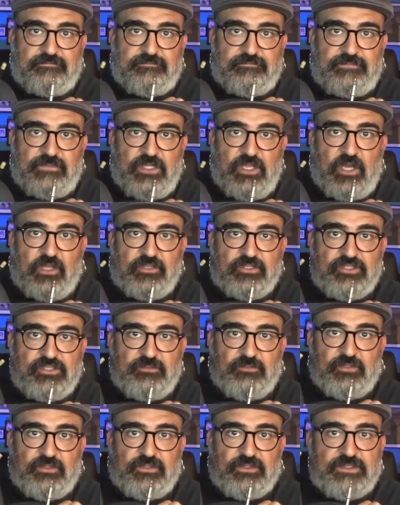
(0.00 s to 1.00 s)

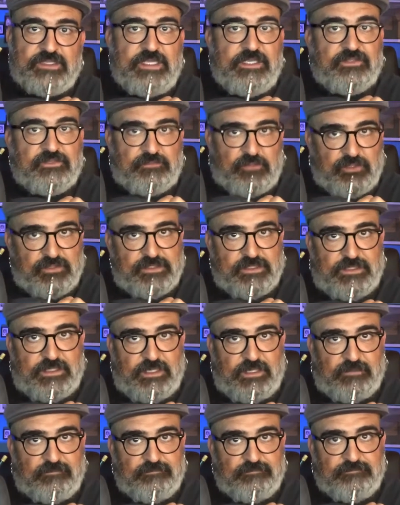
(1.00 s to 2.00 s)
knowledgeable salesperson there,
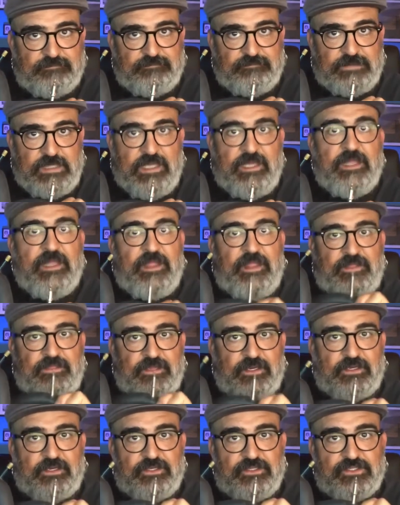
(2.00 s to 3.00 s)
they're
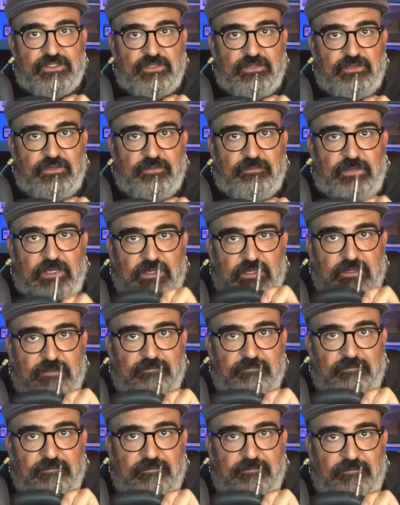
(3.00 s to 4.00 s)
going to show you a pump
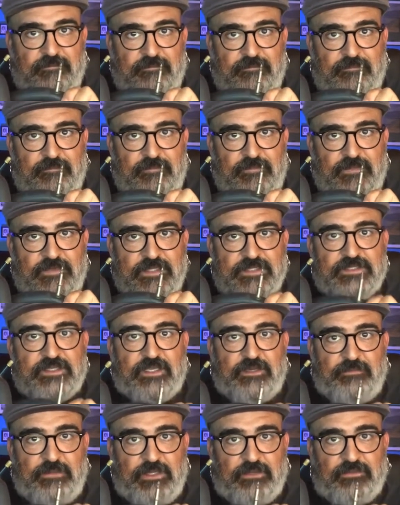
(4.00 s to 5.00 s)
that's going to
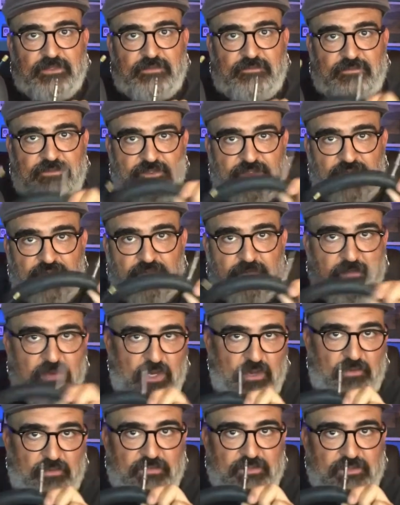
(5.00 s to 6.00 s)
be able to do
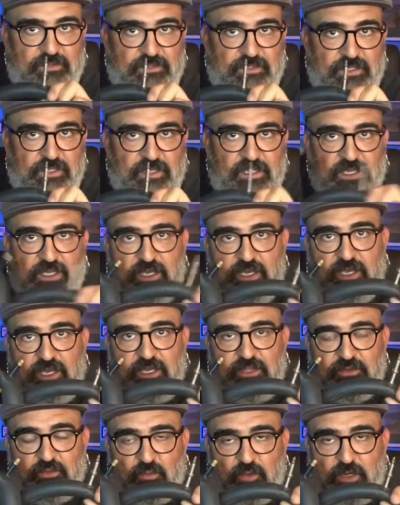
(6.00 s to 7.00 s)
both.
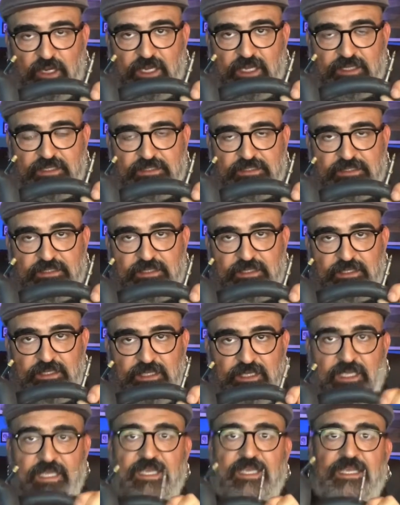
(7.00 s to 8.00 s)
Otherwise,
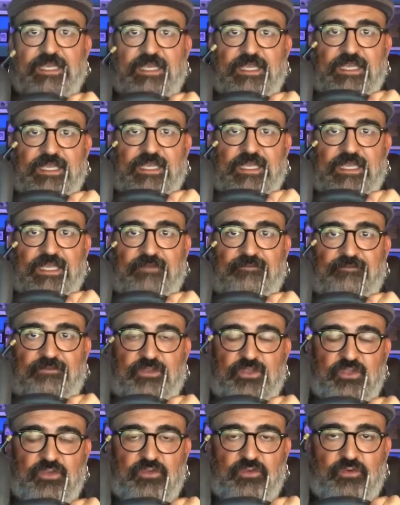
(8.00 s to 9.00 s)
if
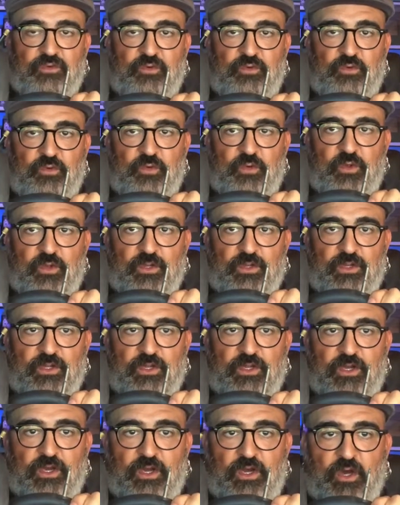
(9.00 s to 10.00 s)
you
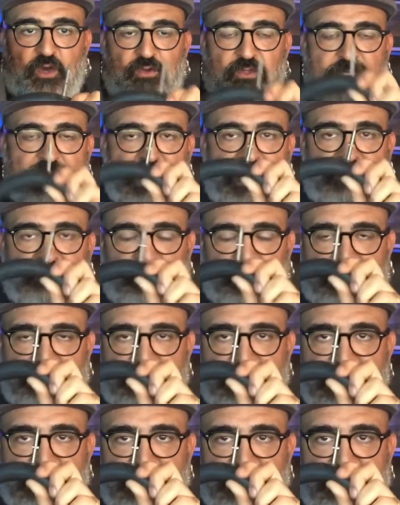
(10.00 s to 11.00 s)
only have one of
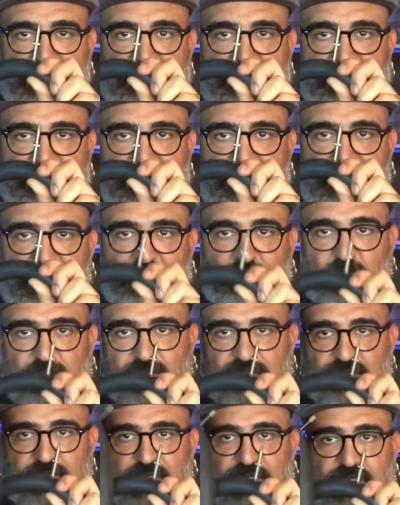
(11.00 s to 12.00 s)
these, it will fit in